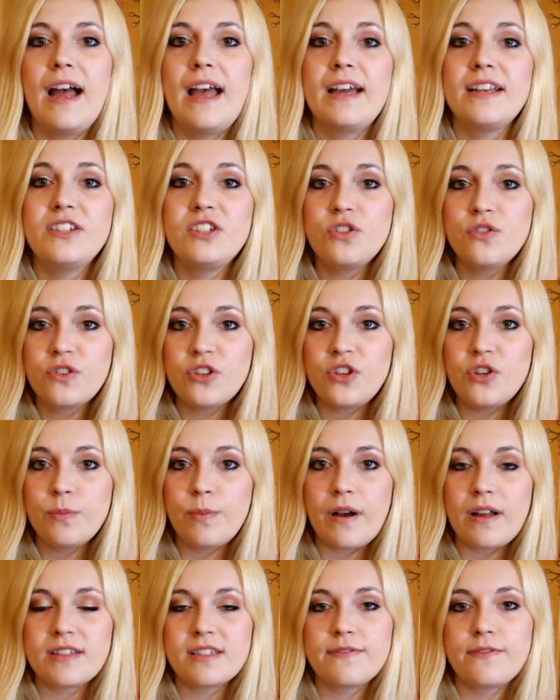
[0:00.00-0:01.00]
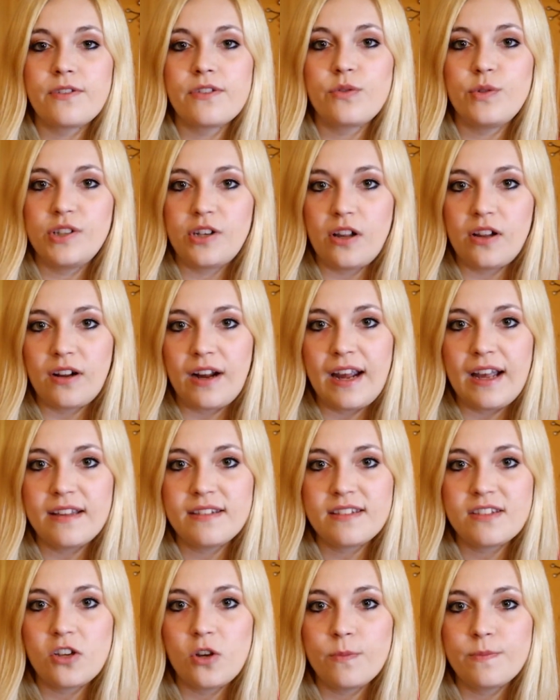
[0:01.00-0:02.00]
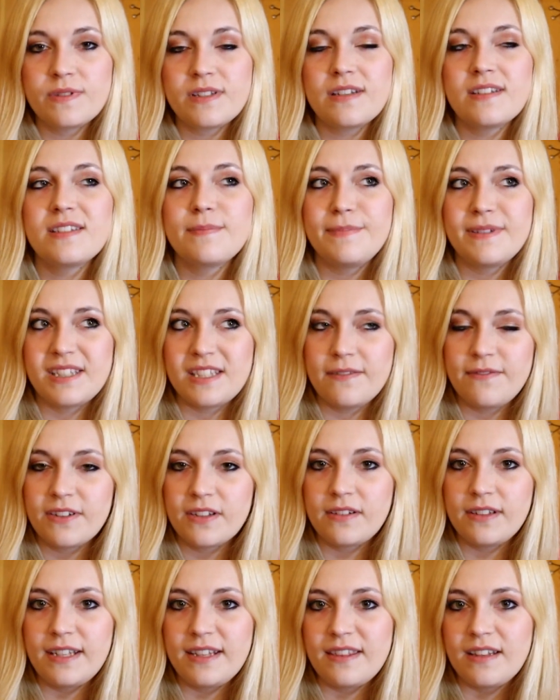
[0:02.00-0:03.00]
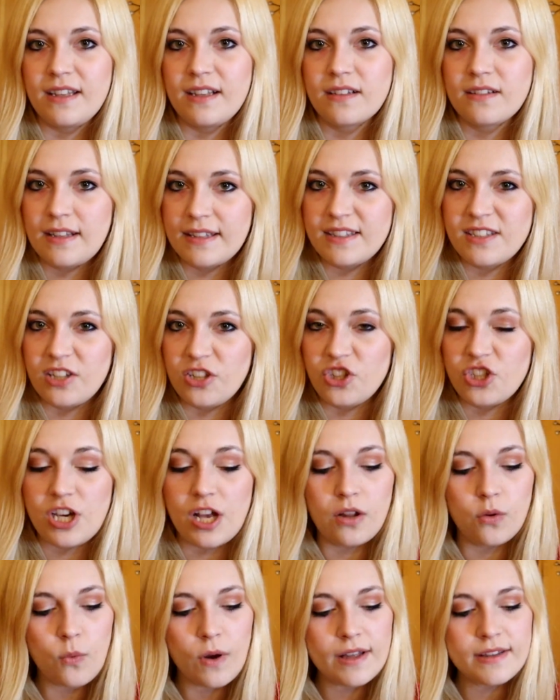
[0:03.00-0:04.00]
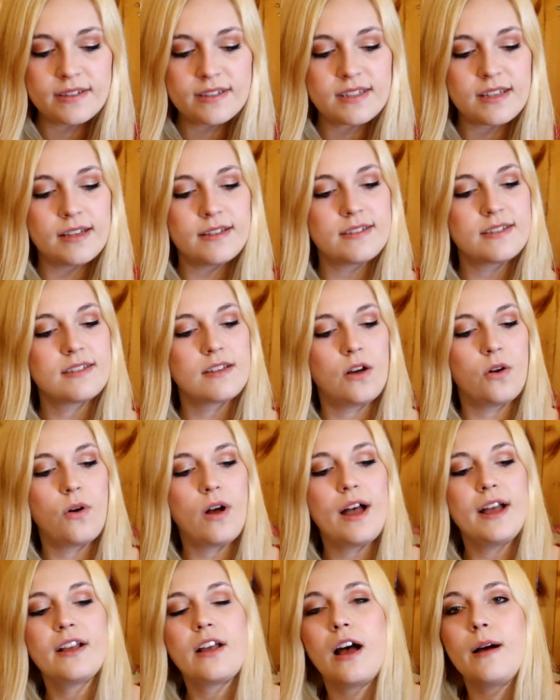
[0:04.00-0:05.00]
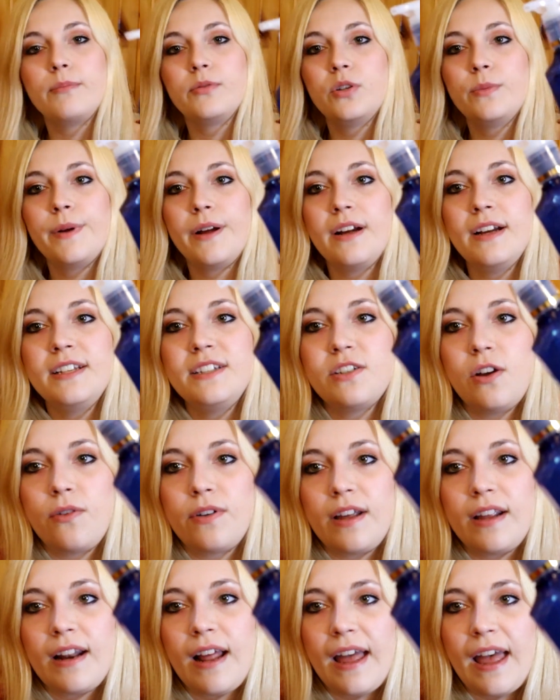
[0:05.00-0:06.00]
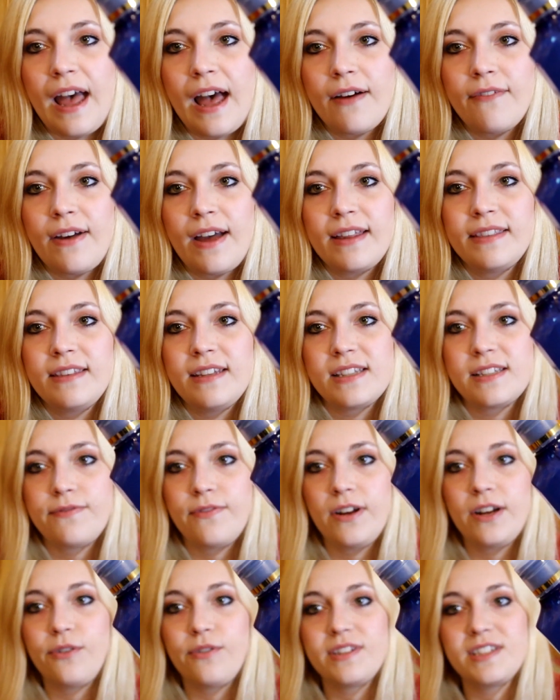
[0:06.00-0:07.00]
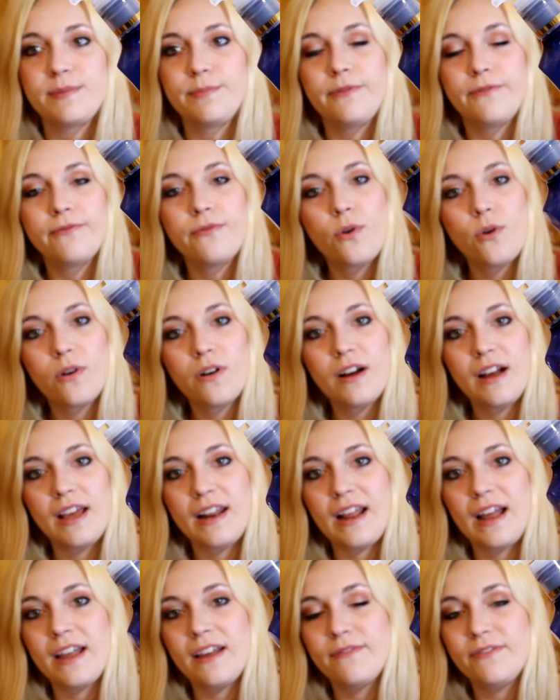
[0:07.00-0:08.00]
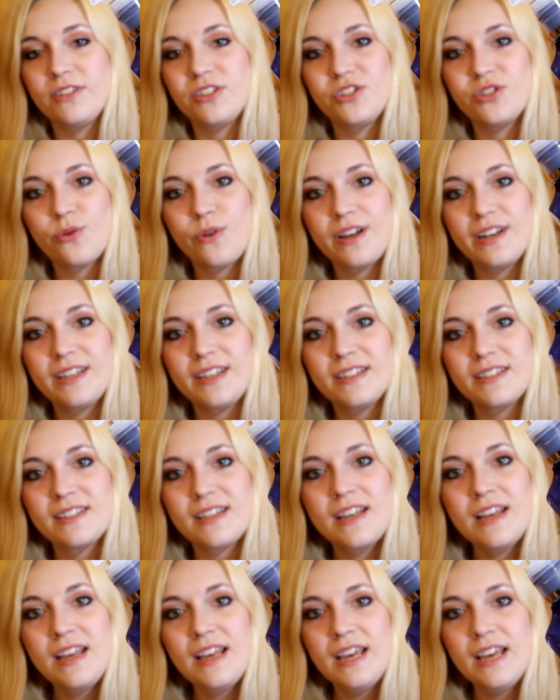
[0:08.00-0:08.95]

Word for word: I had two coupons for three dollar hand soaps, specifically the cleansing gel ones, and so I got Blueberry Donut. I have had this fragrance before, and I have enjoyed it.